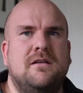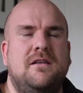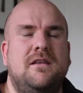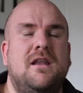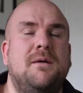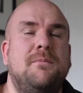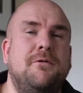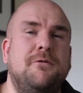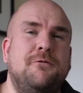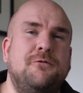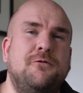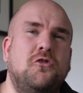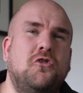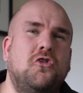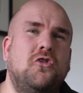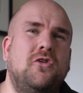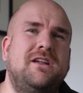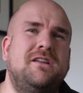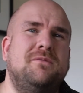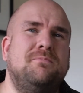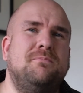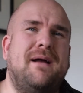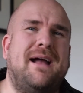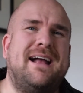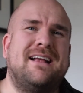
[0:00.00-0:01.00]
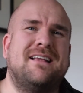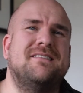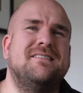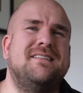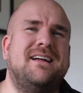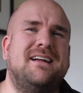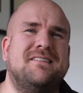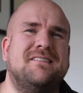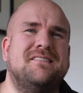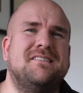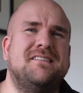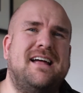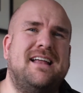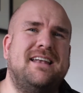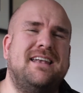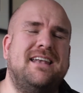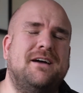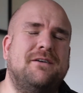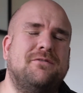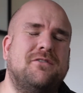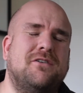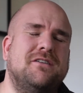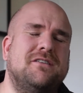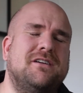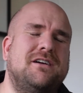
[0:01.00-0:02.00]
Number 4 is back to that
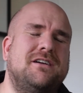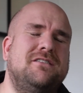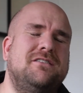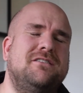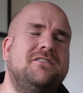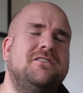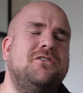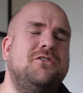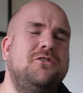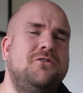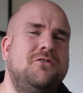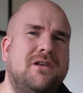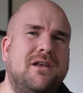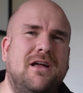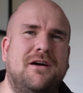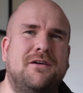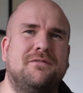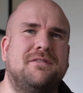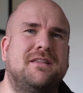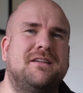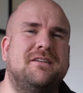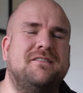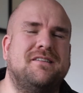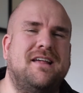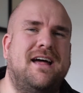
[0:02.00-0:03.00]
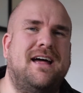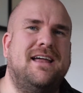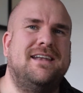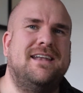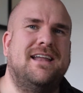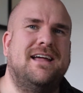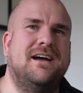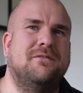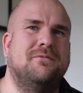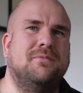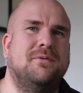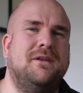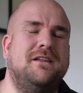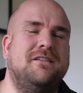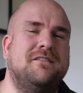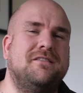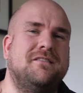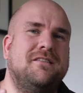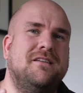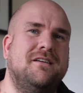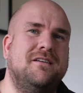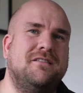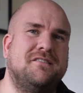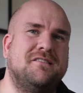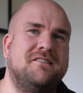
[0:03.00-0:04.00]
Satnav, because I do love the Satnav, but it's
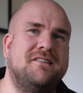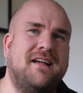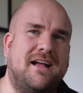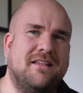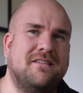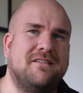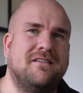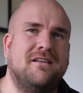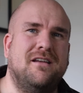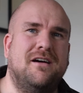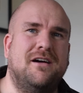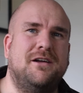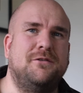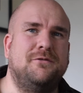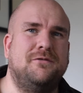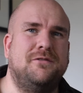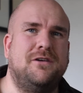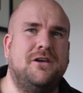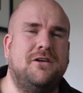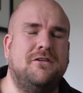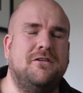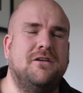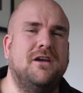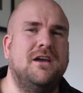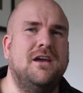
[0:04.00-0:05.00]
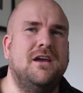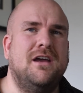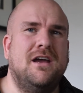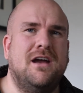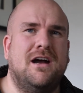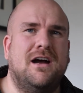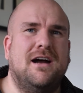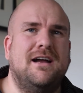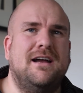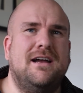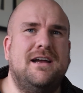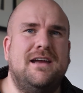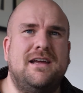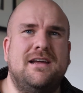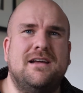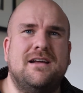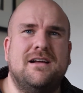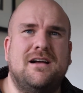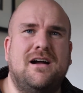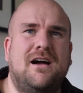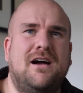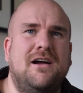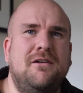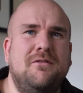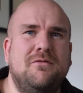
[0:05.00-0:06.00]
the satellite view. I
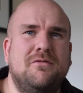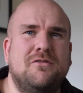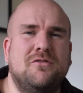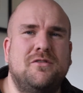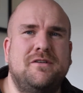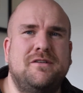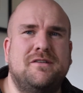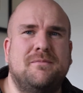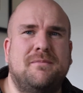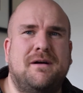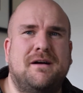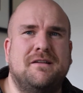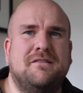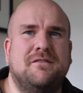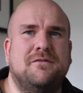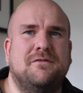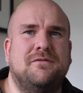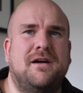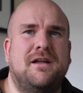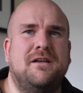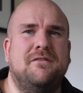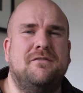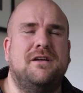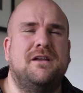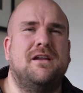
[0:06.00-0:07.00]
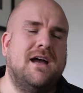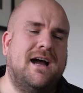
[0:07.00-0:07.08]
was always a massive fan of it,